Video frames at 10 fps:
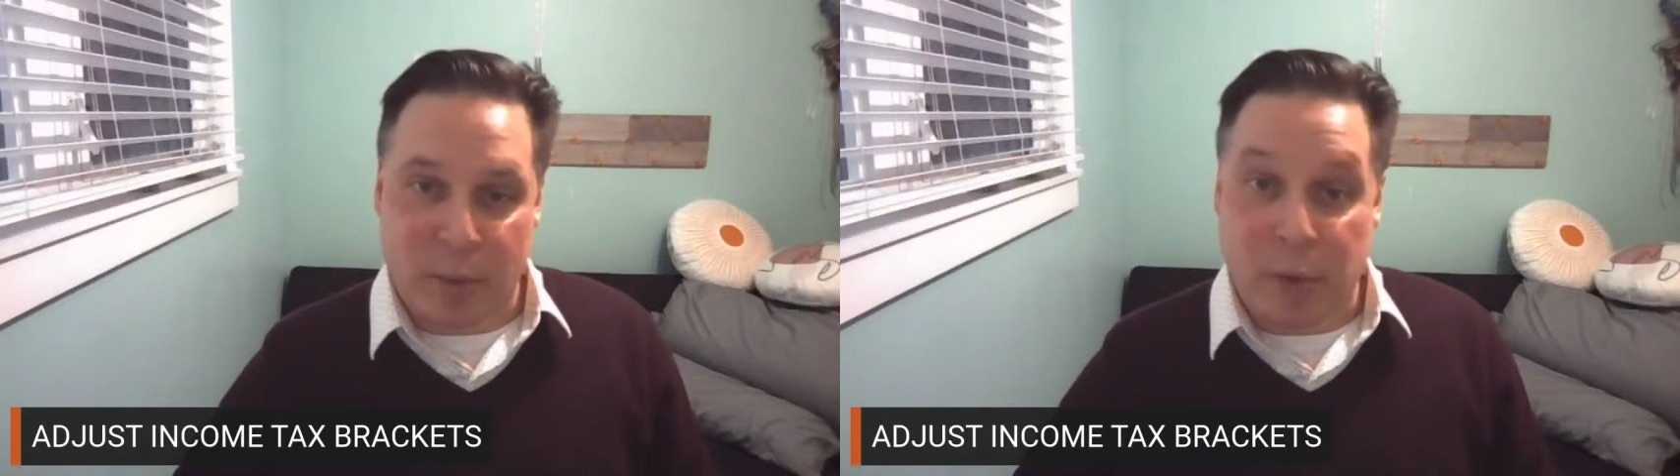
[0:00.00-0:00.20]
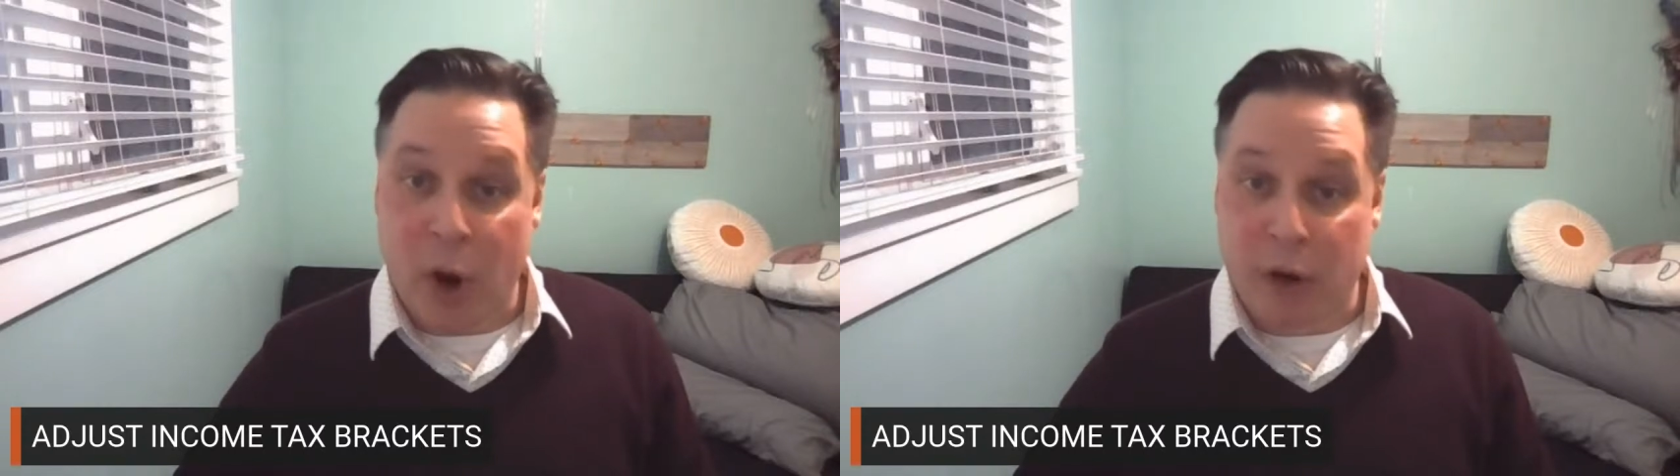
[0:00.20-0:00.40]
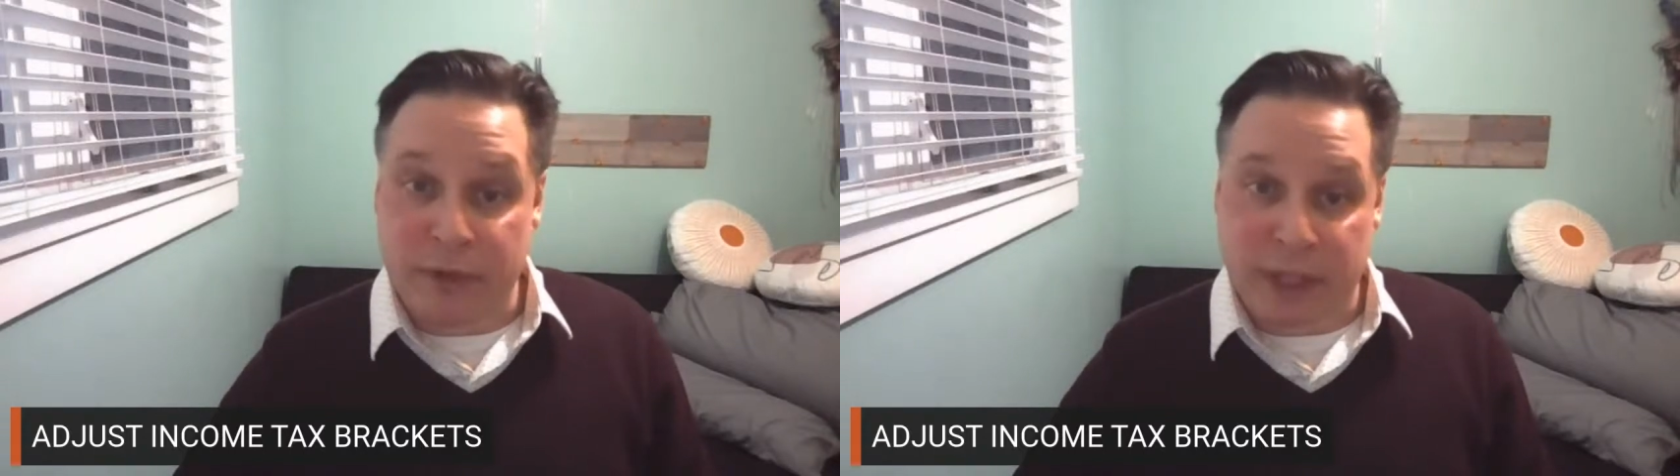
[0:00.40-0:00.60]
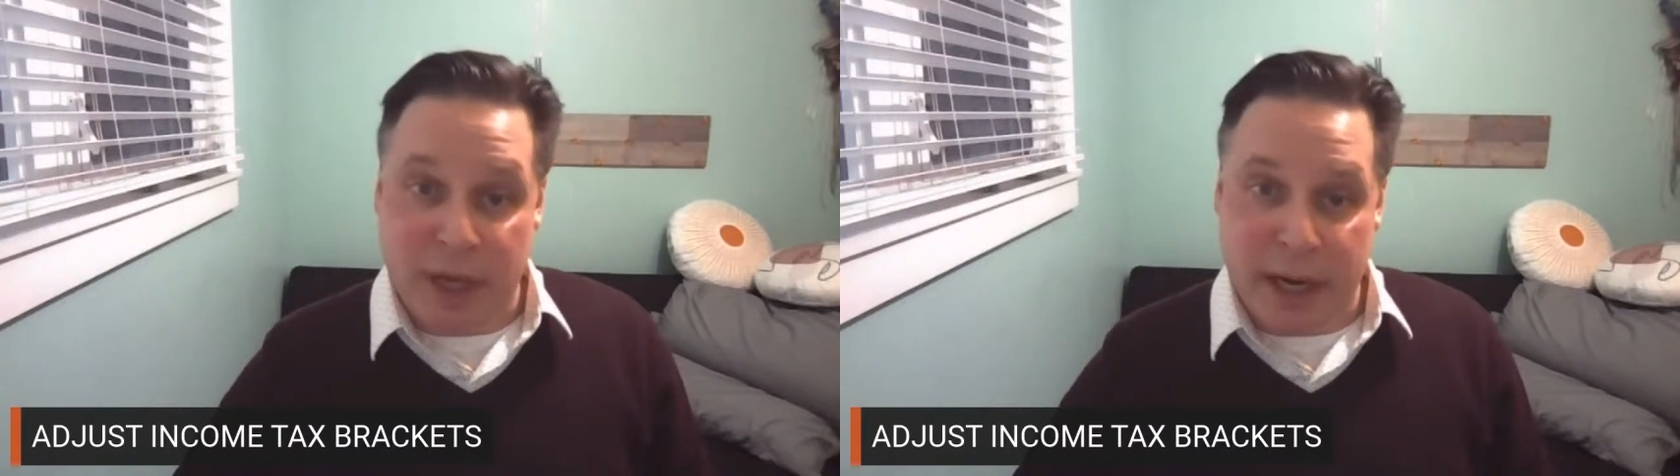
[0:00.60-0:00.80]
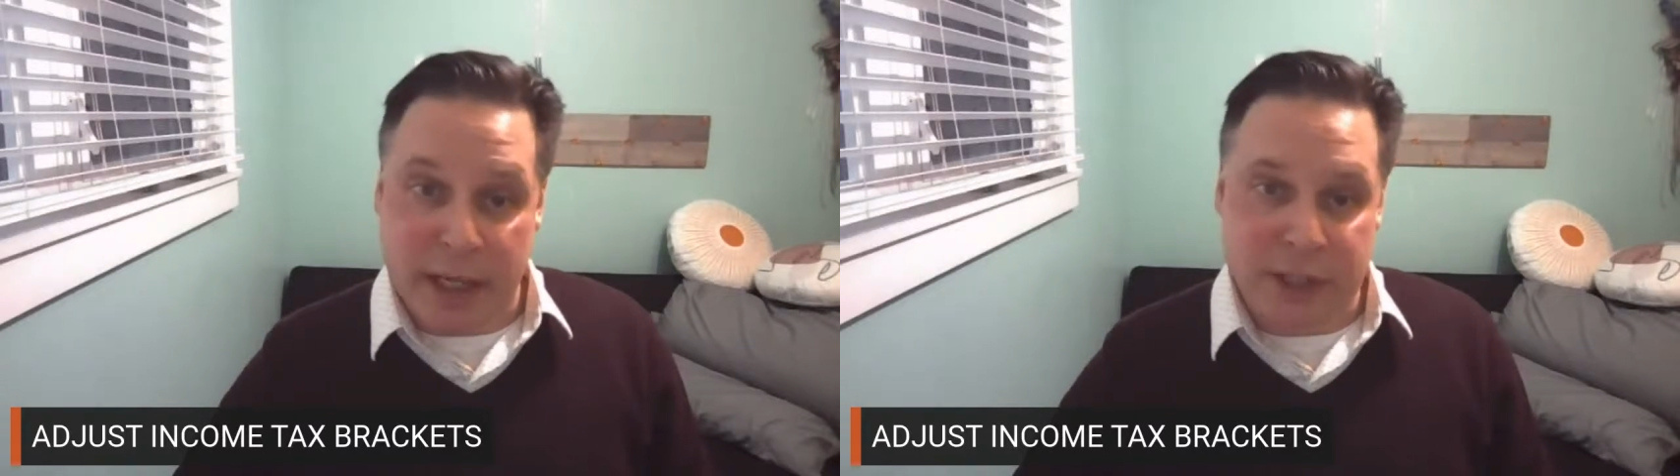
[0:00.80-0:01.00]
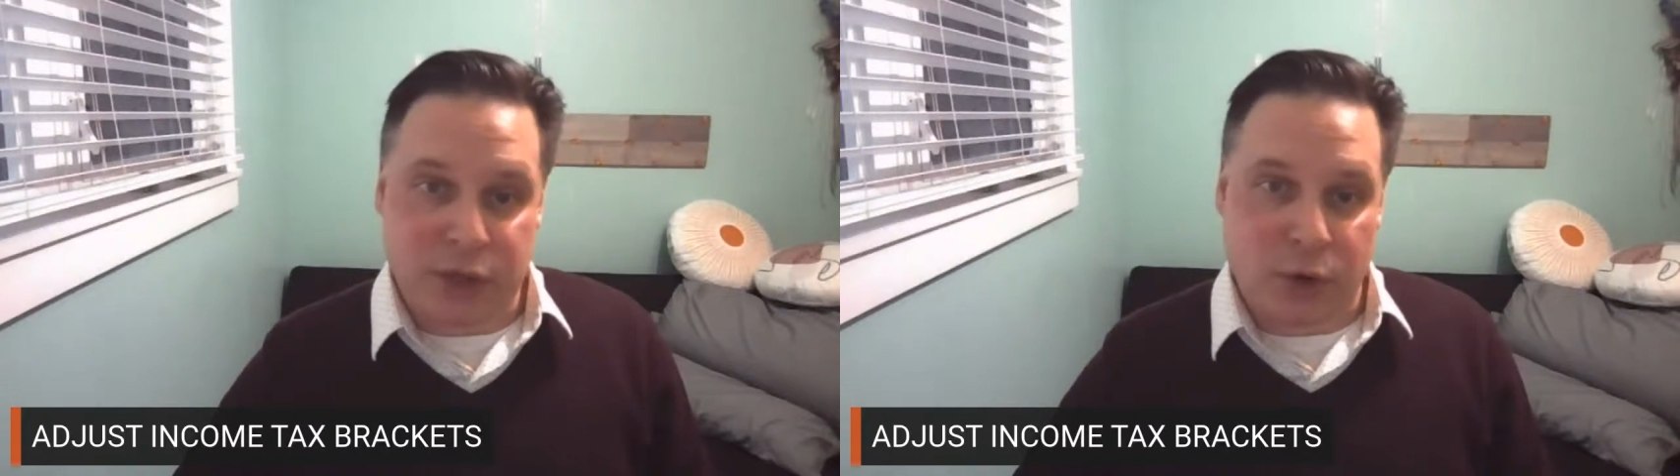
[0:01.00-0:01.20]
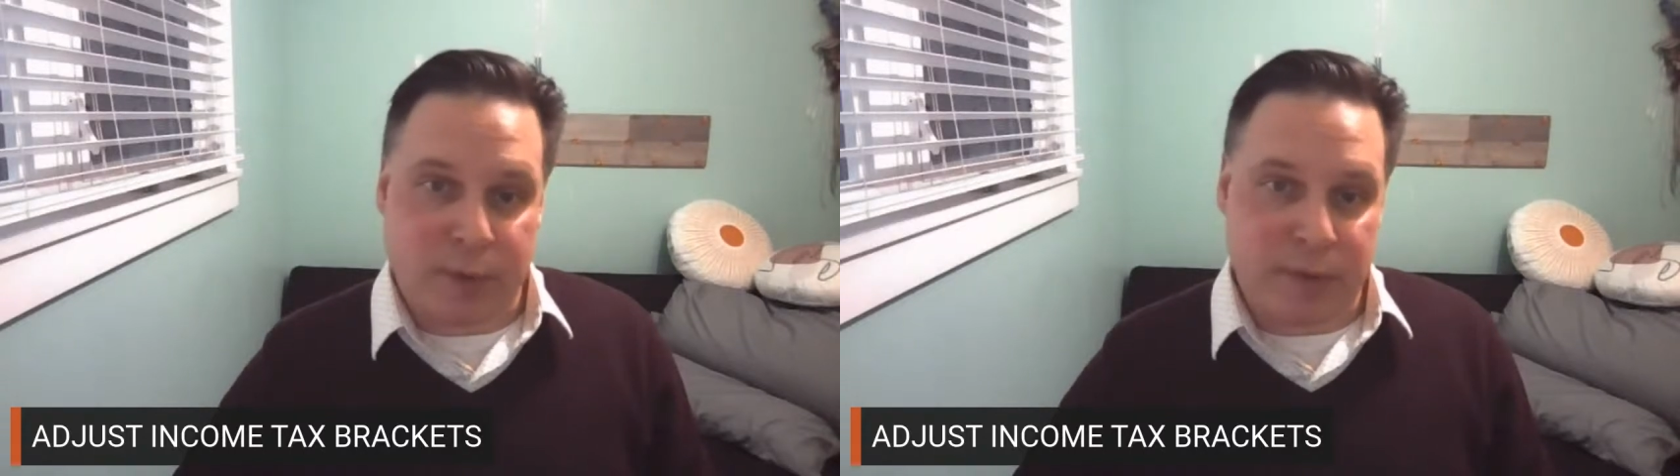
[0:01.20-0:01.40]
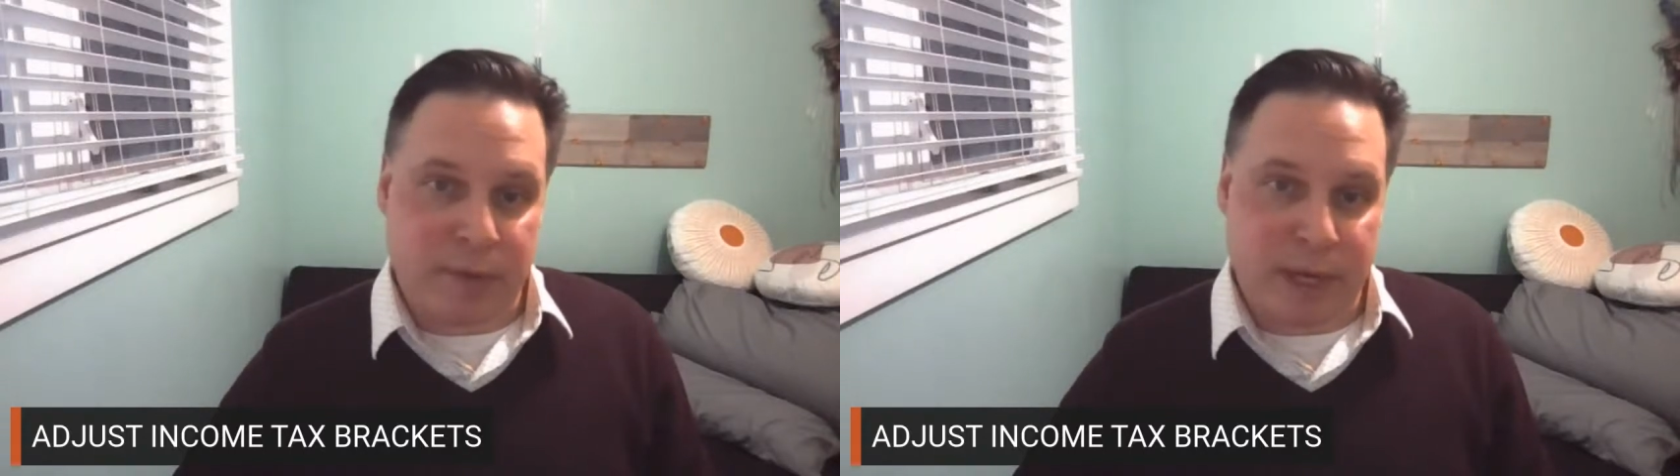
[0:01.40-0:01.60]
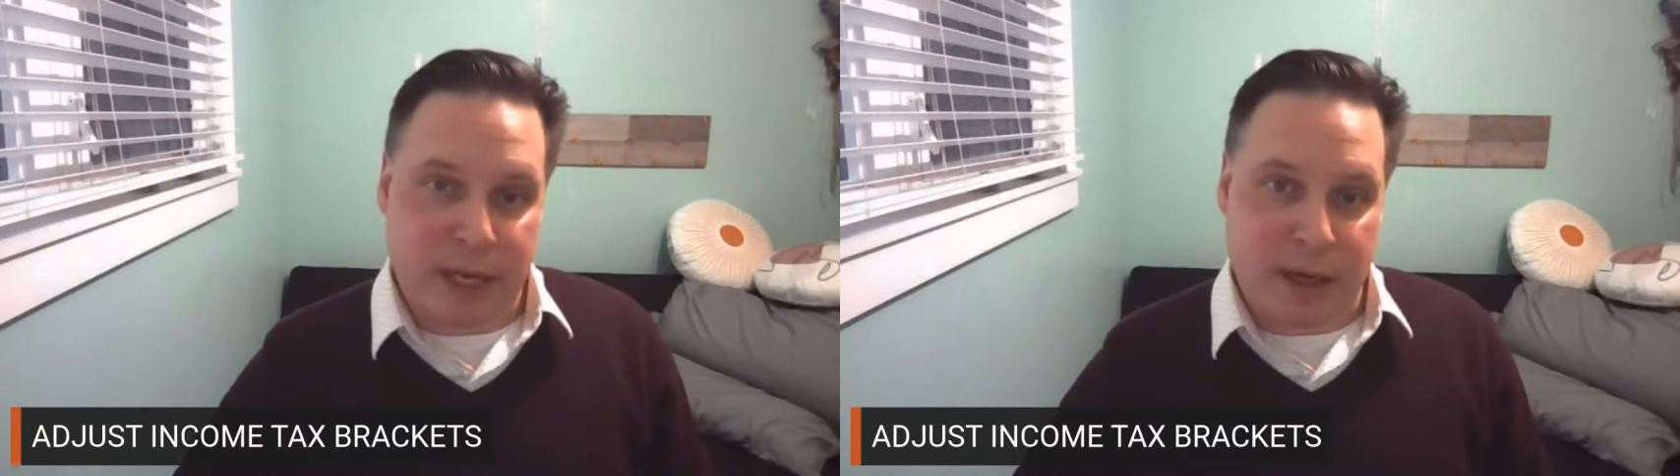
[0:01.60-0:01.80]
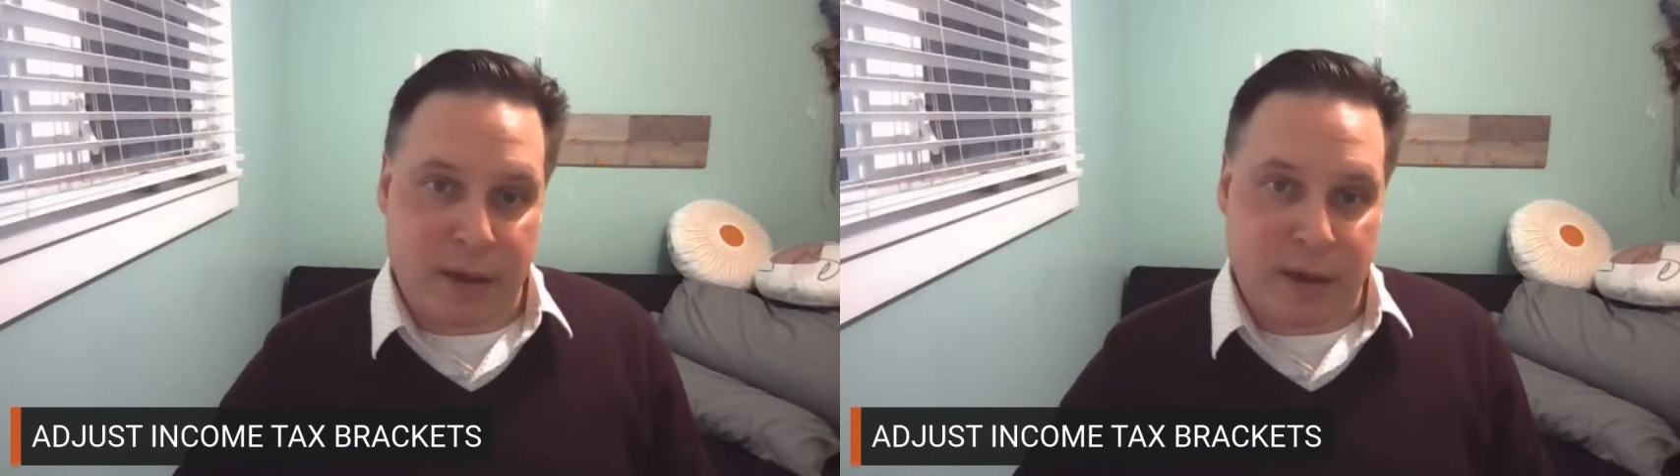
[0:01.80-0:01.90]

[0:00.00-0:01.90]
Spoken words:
poverty line-ish or people making under